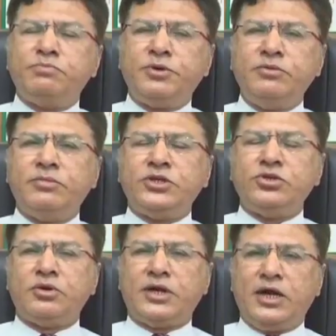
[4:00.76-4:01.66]

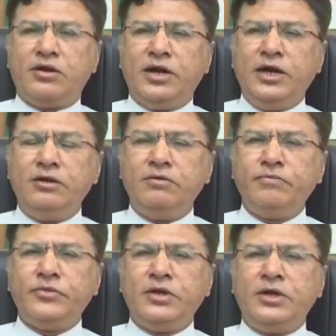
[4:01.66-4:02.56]
premature cataract.
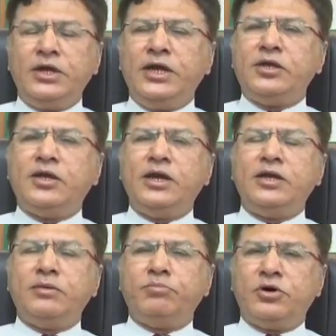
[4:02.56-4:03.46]
It
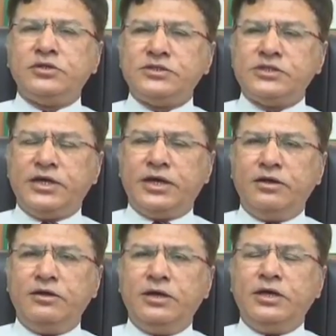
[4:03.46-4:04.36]
can
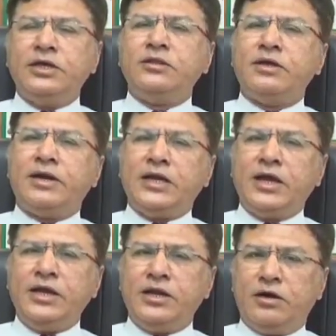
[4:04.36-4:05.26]
deposited in the
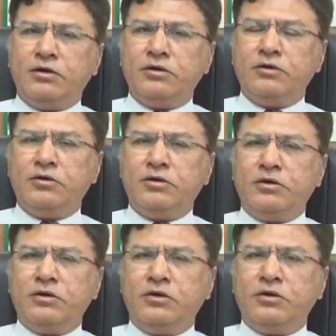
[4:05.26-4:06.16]
retina
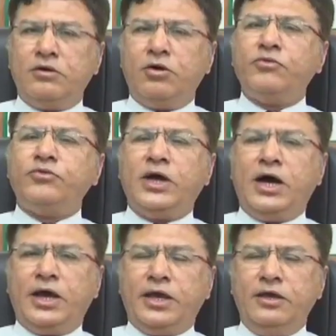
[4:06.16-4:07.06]
of the
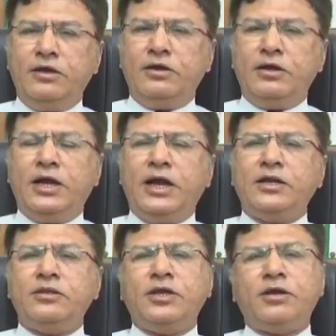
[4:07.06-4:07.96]
eye
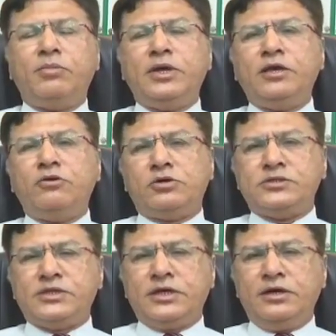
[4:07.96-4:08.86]
and thereby
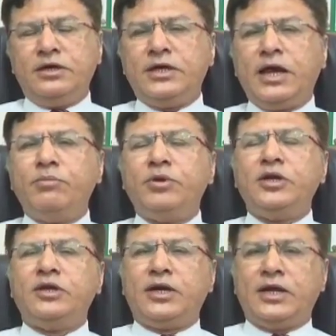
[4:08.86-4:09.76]
causing
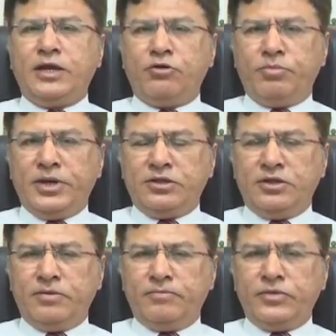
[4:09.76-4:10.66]
diabetic
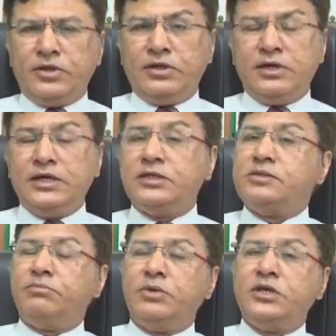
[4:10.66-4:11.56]
retinopathy. It
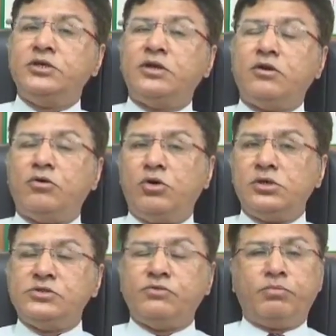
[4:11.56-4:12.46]
is a major
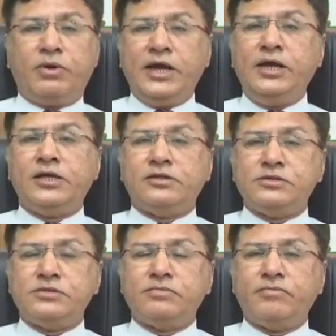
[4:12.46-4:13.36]
cause of
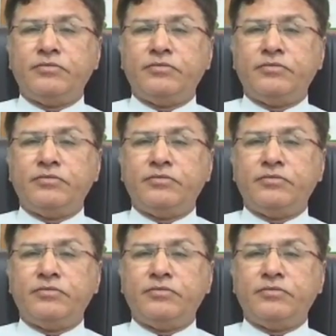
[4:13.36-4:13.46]
blindness.